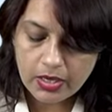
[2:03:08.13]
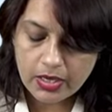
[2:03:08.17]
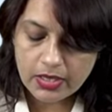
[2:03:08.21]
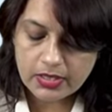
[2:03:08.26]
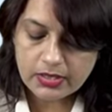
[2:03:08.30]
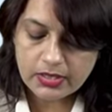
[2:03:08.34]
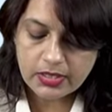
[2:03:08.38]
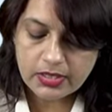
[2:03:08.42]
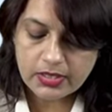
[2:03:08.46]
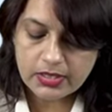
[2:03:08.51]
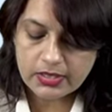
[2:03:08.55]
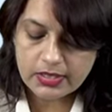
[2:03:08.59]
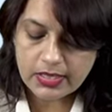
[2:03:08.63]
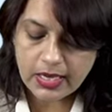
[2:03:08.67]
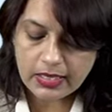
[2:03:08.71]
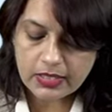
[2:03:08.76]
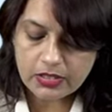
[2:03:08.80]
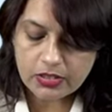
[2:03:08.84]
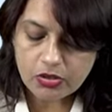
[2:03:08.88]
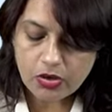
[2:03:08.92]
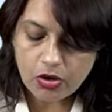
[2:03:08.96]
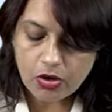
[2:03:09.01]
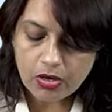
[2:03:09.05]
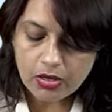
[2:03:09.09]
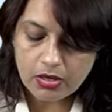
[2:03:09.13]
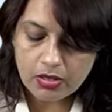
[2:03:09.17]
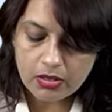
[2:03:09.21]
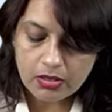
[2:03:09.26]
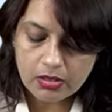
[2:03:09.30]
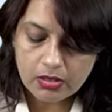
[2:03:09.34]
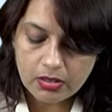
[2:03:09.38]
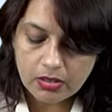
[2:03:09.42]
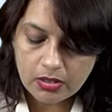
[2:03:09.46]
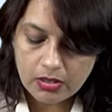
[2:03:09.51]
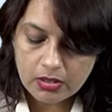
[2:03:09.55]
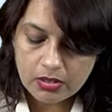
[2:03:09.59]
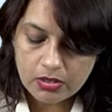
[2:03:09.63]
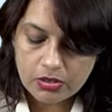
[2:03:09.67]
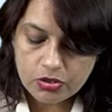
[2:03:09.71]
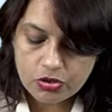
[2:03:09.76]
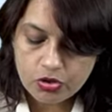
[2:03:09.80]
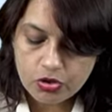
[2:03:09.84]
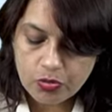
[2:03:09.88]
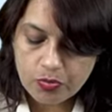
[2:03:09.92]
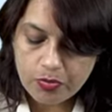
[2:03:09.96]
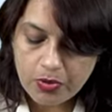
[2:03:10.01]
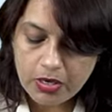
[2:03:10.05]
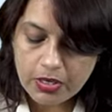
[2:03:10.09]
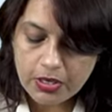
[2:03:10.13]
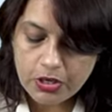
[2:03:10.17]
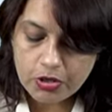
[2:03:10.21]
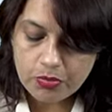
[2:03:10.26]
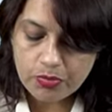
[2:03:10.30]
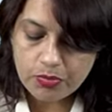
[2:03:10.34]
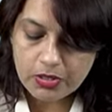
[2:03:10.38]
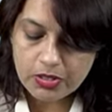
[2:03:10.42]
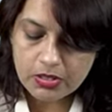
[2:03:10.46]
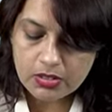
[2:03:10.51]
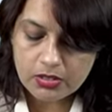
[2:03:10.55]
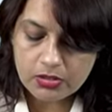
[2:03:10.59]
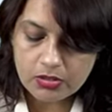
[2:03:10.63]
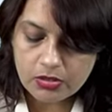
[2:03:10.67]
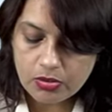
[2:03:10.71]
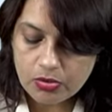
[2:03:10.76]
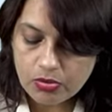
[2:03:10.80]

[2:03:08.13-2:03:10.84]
Is it sex cord stromal tumors?